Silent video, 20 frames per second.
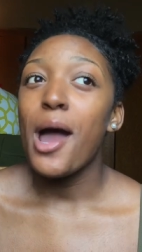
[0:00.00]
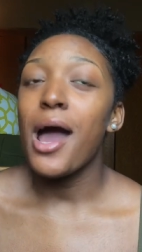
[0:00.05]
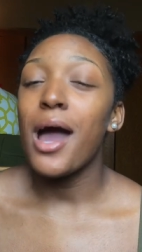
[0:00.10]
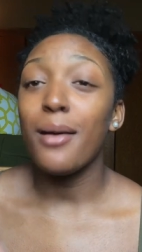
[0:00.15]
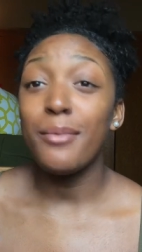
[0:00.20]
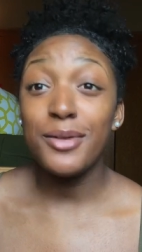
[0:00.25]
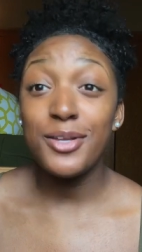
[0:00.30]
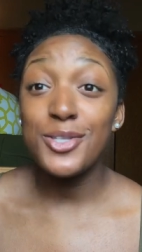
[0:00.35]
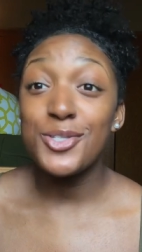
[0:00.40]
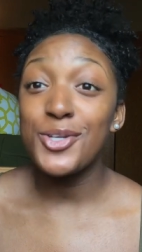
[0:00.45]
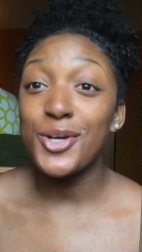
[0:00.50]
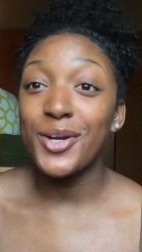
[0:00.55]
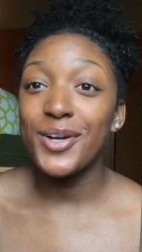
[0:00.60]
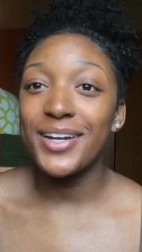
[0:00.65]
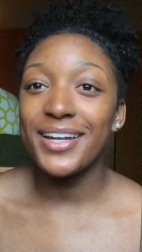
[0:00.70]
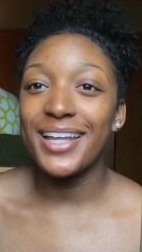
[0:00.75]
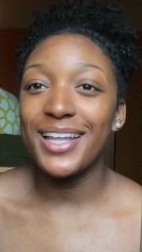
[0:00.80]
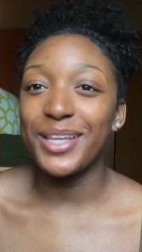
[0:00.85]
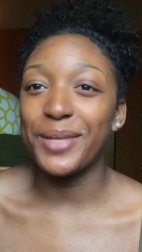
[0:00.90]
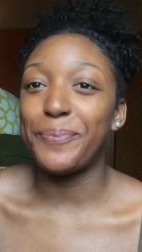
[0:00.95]
I'm gonna
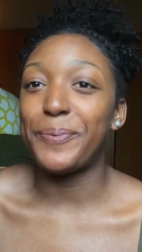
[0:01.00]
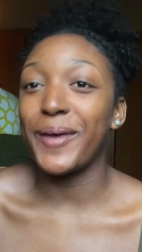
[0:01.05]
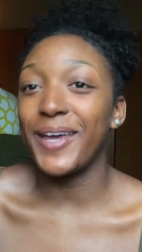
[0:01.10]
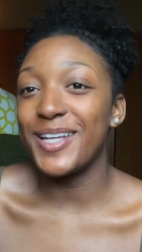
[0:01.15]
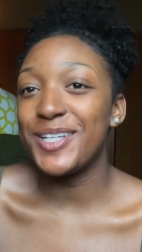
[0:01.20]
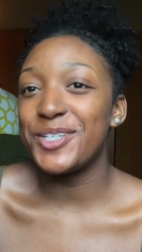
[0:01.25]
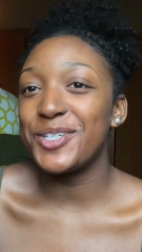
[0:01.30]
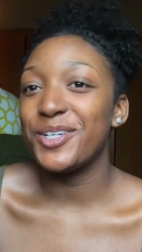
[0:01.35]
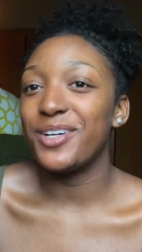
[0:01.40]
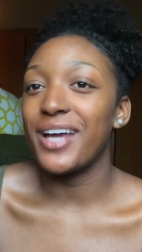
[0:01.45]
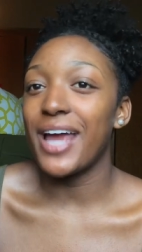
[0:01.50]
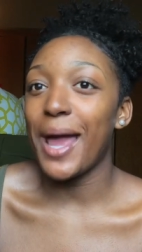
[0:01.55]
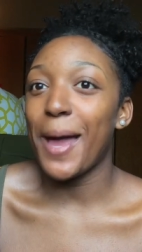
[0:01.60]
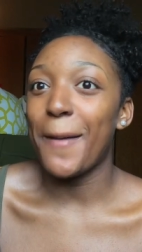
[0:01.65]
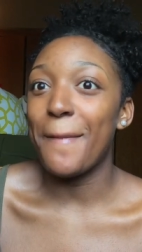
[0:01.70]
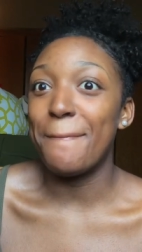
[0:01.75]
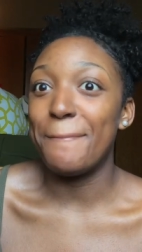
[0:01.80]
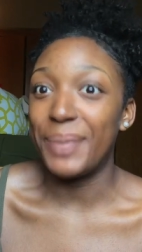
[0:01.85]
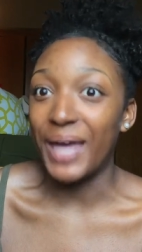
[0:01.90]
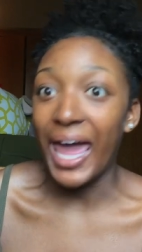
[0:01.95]
insert another picture of
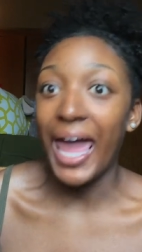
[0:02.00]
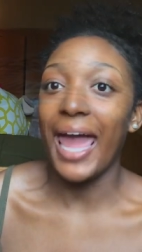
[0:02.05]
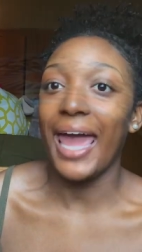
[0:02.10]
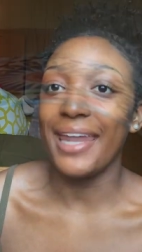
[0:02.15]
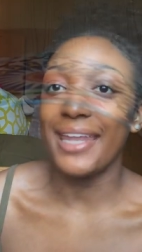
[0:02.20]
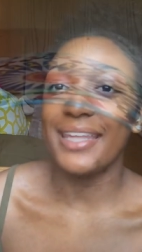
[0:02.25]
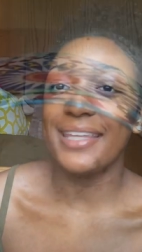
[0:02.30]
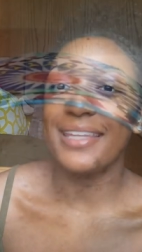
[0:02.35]
how bad